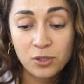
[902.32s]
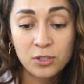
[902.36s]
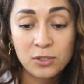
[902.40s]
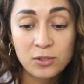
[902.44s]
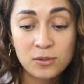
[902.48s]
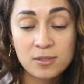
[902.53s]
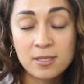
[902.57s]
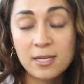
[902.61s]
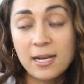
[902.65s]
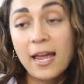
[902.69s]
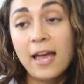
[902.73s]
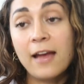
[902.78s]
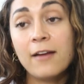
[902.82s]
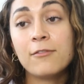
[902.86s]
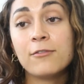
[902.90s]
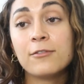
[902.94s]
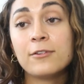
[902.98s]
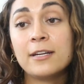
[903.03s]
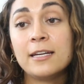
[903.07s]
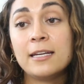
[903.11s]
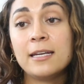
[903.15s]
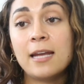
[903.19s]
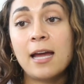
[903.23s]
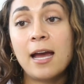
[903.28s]
can use it
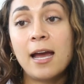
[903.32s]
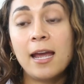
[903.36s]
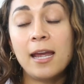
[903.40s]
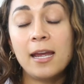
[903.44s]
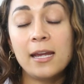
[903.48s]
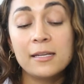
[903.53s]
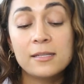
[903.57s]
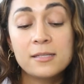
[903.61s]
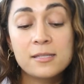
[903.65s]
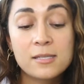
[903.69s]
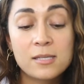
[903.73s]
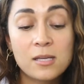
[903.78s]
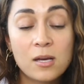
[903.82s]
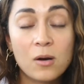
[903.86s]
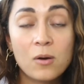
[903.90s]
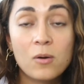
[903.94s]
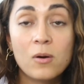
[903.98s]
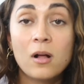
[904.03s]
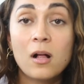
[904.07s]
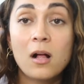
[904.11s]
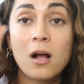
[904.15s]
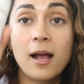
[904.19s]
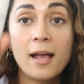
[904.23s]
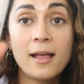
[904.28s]
every night.
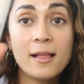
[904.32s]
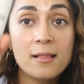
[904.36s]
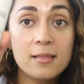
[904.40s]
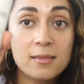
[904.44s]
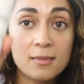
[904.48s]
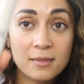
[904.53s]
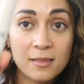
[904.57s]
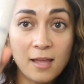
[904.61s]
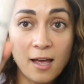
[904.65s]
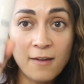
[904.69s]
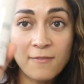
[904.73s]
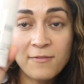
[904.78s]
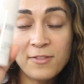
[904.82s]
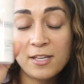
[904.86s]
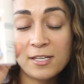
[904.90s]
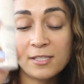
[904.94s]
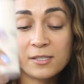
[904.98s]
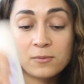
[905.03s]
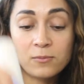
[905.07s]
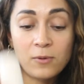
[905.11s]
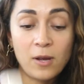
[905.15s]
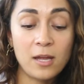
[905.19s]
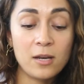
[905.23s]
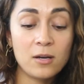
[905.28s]
So I love
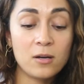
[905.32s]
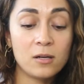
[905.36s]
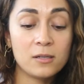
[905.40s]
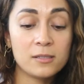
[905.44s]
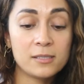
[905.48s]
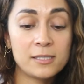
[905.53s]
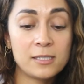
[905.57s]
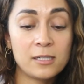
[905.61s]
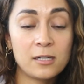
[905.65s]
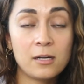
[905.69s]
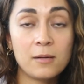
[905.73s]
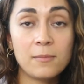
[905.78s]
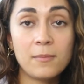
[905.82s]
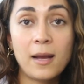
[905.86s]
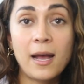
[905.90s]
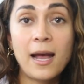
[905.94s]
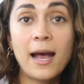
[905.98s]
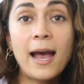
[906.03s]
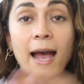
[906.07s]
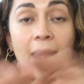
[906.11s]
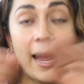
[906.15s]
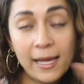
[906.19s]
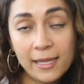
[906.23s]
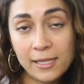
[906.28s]
this retinol serum.
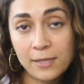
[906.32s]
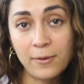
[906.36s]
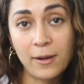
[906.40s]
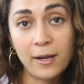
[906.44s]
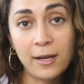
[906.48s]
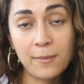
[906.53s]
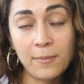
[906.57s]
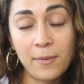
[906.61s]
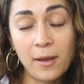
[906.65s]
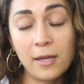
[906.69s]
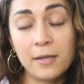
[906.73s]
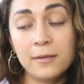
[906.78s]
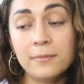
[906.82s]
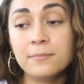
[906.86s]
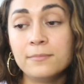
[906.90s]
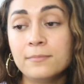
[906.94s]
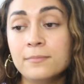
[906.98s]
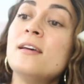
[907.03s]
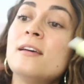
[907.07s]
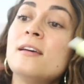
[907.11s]
Highly recommend.